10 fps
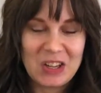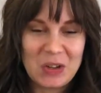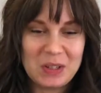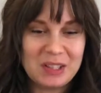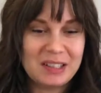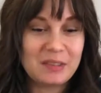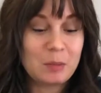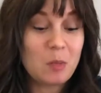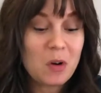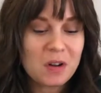which is
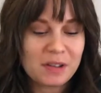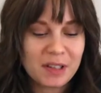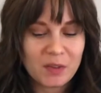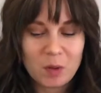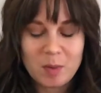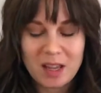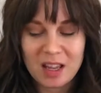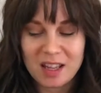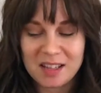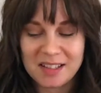even more useful
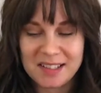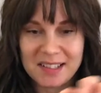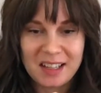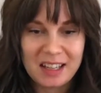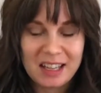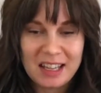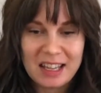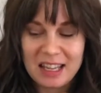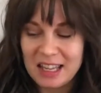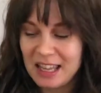because
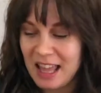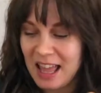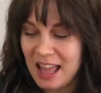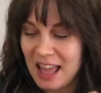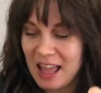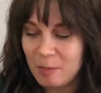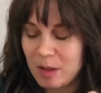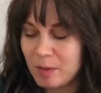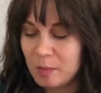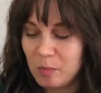I'll be
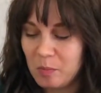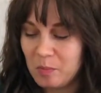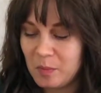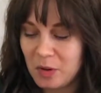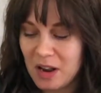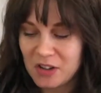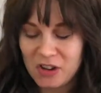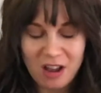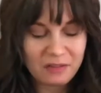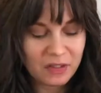able to brush
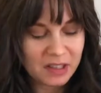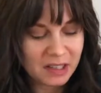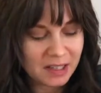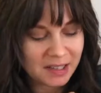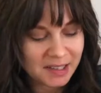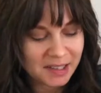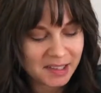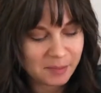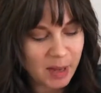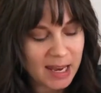off these
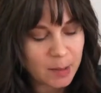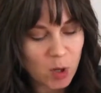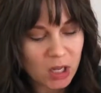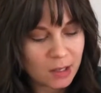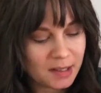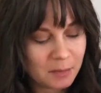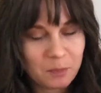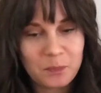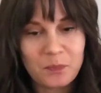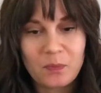spiny boys
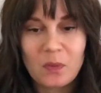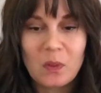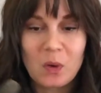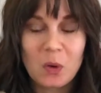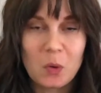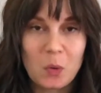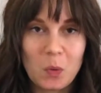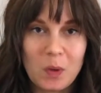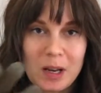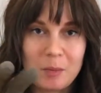
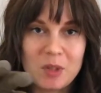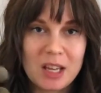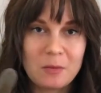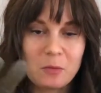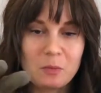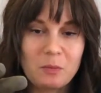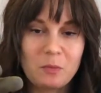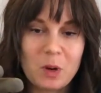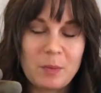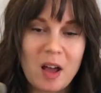when I'm done
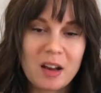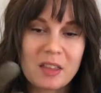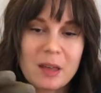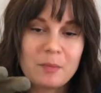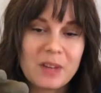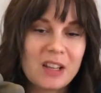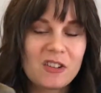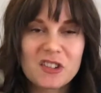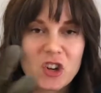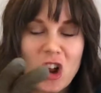repotting them, and then
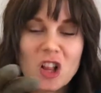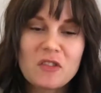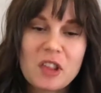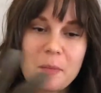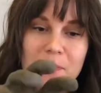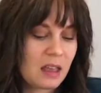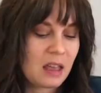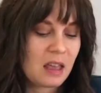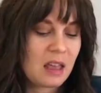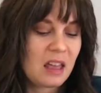there's dirt all over them.
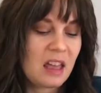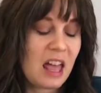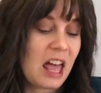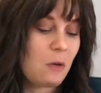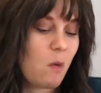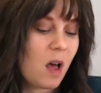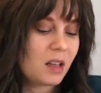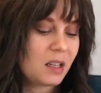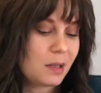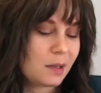I want
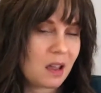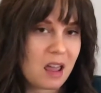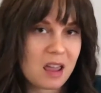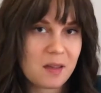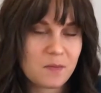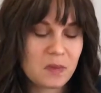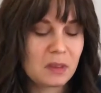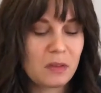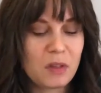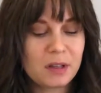to say
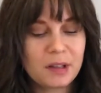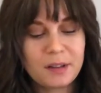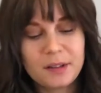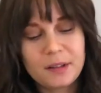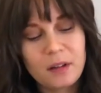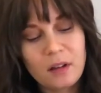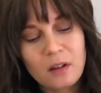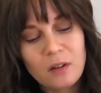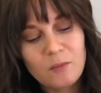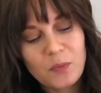that this is
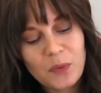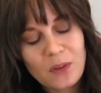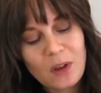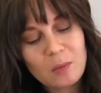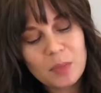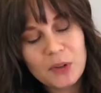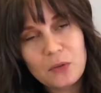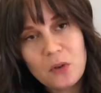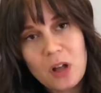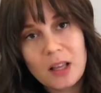a
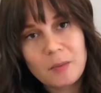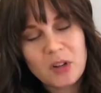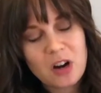blue columnar